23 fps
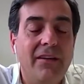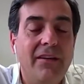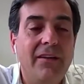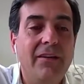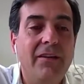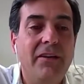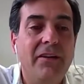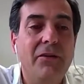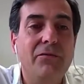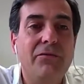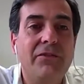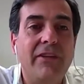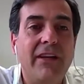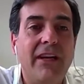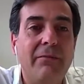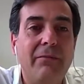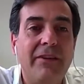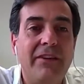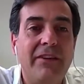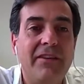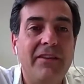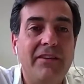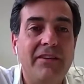new
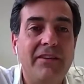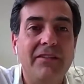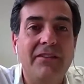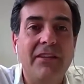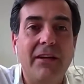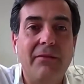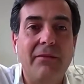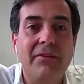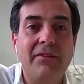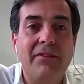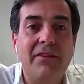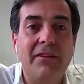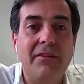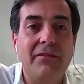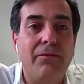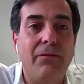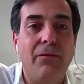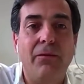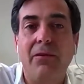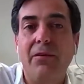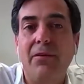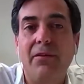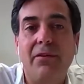telemedicine services
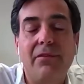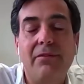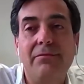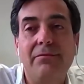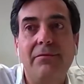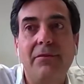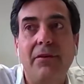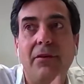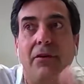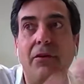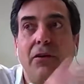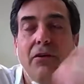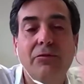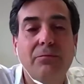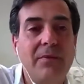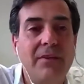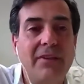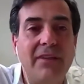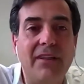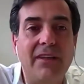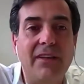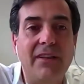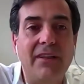for
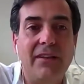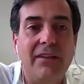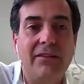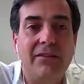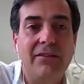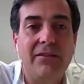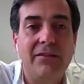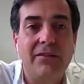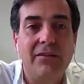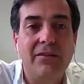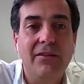hospitals,